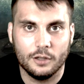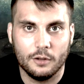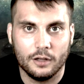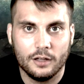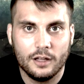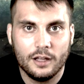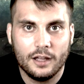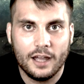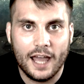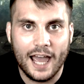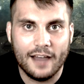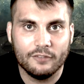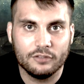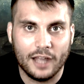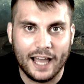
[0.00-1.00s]
to
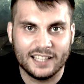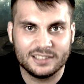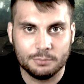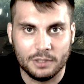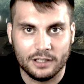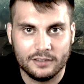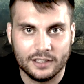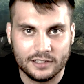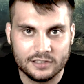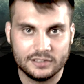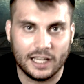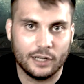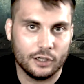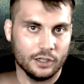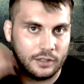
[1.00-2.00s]
have last minute things.
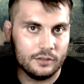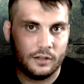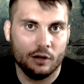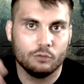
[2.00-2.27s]
Because I heard